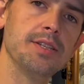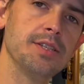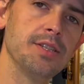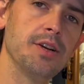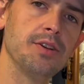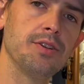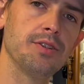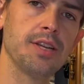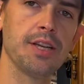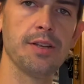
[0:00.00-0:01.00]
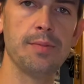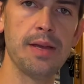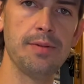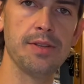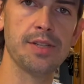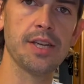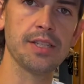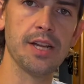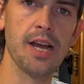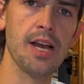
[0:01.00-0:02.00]
you're thinking maybe
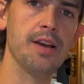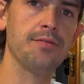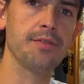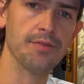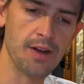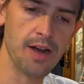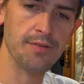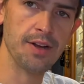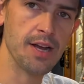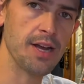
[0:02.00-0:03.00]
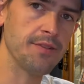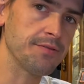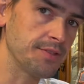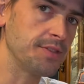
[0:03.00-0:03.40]
6.5 or 5.5,